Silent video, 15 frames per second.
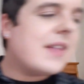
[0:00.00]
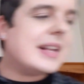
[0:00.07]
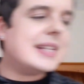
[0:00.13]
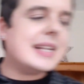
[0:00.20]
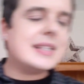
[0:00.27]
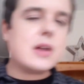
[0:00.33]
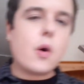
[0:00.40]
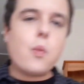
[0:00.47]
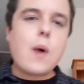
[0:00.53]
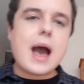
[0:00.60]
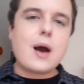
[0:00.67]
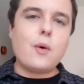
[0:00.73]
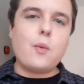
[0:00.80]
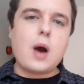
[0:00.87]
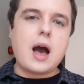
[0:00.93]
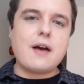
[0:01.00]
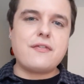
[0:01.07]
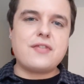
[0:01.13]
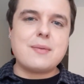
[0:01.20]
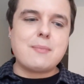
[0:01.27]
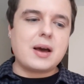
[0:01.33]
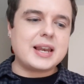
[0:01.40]
This is well
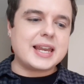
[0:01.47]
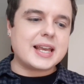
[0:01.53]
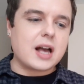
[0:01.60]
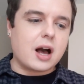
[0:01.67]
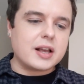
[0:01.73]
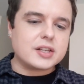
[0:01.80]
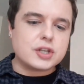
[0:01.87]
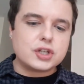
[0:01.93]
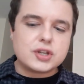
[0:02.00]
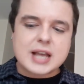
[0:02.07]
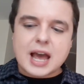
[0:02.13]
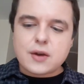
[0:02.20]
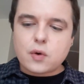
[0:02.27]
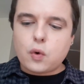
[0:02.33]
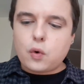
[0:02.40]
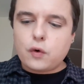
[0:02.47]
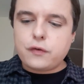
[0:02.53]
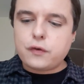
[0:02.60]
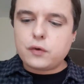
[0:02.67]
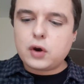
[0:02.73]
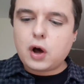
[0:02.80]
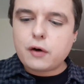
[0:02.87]
worth the money, guys, because you get an
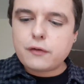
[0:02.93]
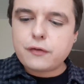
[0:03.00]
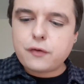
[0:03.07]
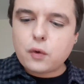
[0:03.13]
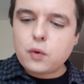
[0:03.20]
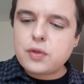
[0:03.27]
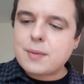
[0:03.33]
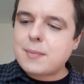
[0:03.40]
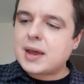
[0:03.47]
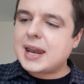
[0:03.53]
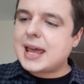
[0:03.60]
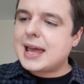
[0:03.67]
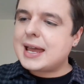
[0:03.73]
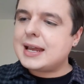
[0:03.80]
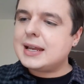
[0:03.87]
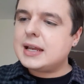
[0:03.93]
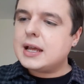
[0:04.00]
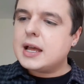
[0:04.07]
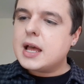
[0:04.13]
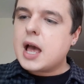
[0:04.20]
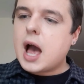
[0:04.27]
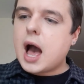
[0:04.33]
awful lot for the money.
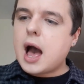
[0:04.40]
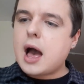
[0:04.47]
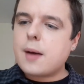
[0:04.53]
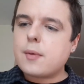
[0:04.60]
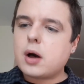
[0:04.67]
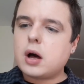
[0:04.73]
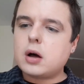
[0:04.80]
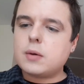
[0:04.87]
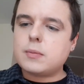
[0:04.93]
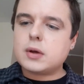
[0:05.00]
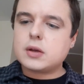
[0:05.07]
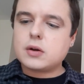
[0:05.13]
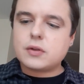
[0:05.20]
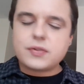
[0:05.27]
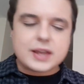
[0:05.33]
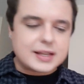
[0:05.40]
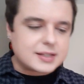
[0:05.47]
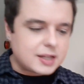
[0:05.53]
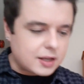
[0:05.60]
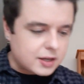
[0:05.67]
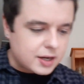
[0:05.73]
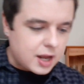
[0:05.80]
Oh my God,
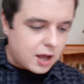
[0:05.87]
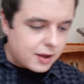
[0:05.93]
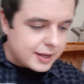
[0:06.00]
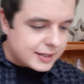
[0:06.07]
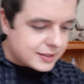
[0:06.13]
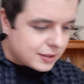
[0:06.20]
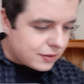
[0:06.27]
these look nice.